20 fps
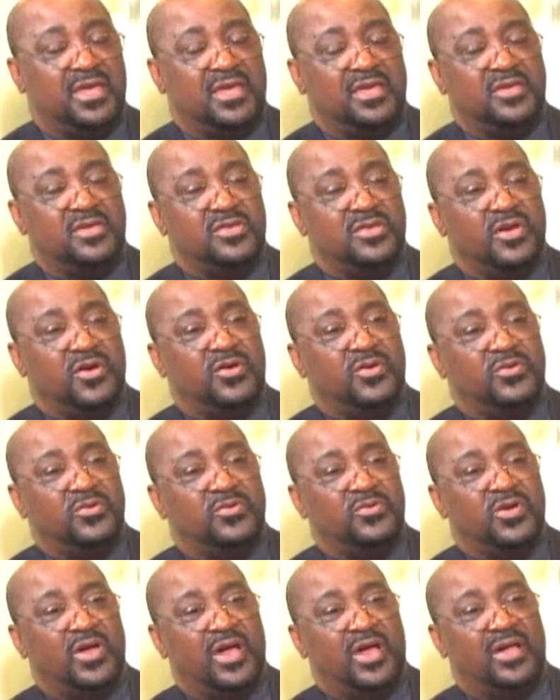you
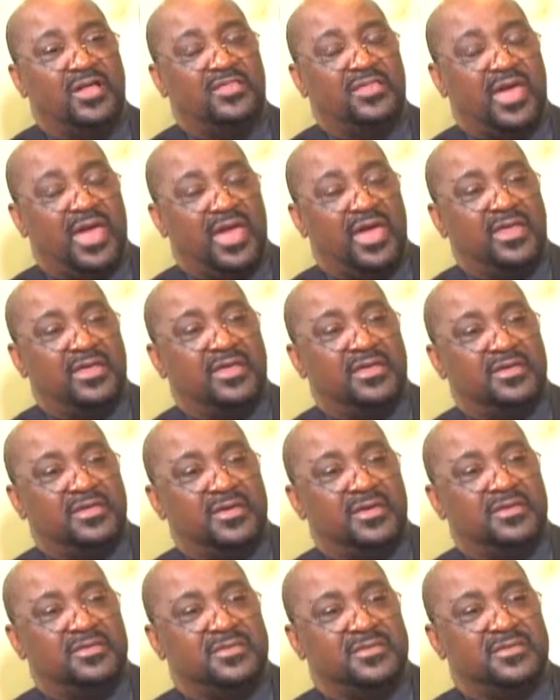know, that
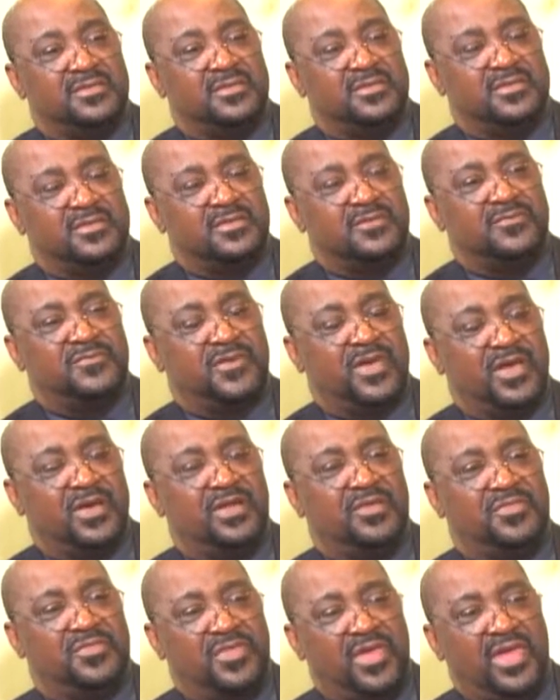the
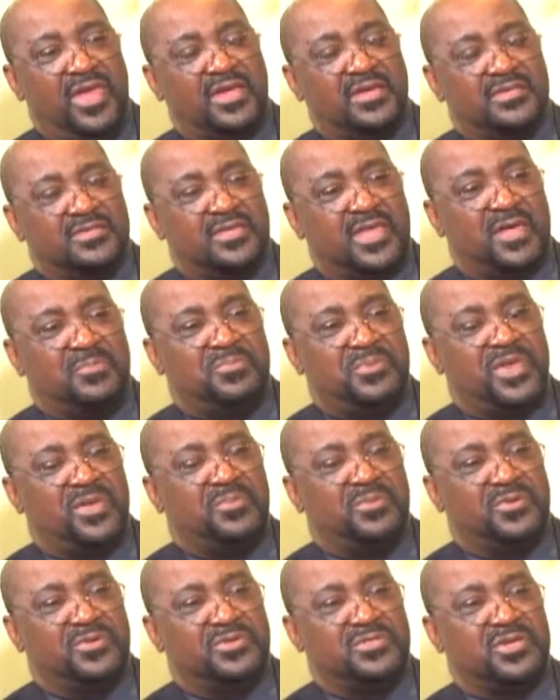very thing that
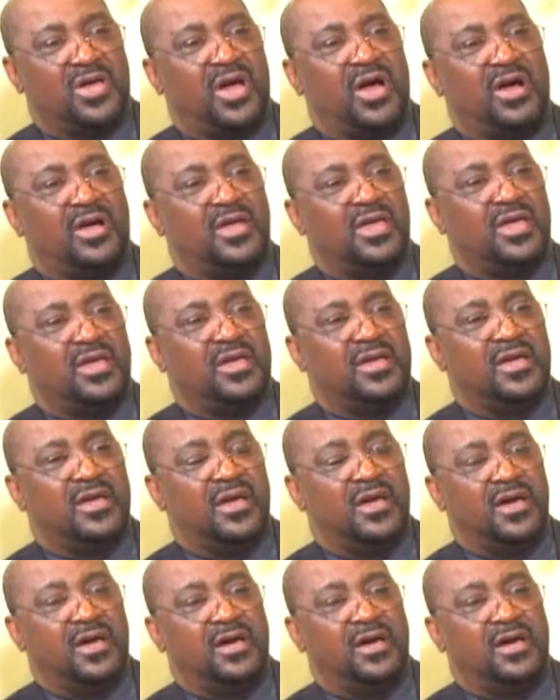people are talking